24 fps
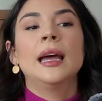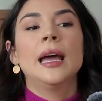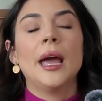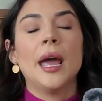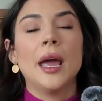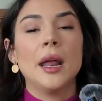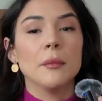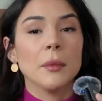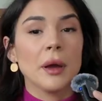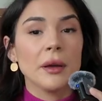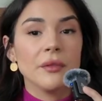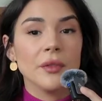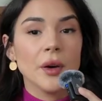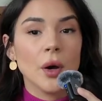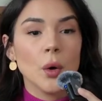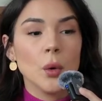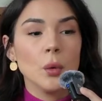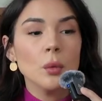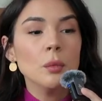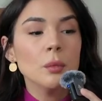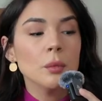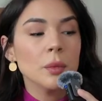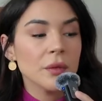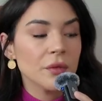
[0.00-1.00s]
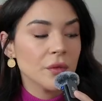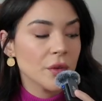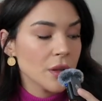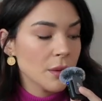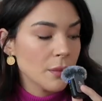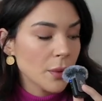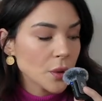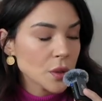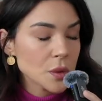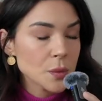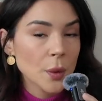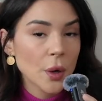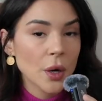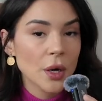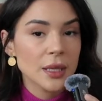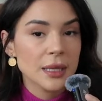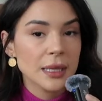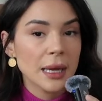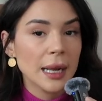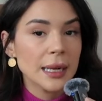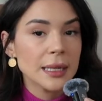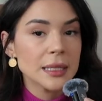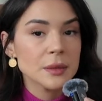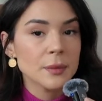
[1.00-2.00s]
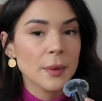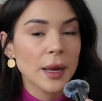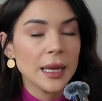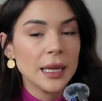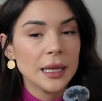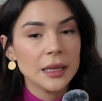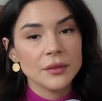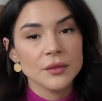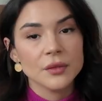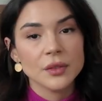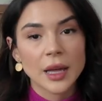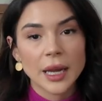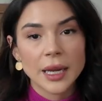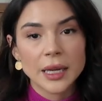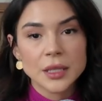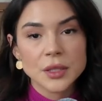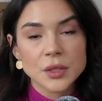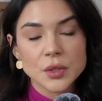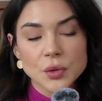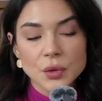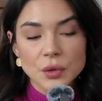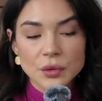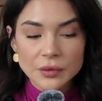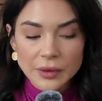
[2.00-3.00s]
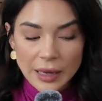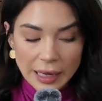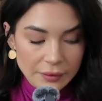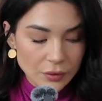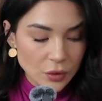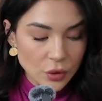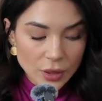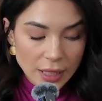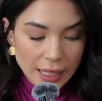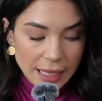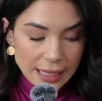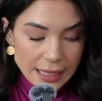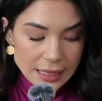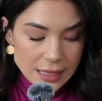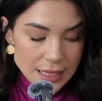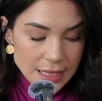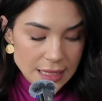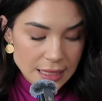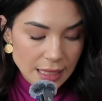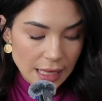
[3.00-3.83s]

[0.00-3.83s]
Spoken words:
and my phone, but for the most part, that is my in-flight survival kit.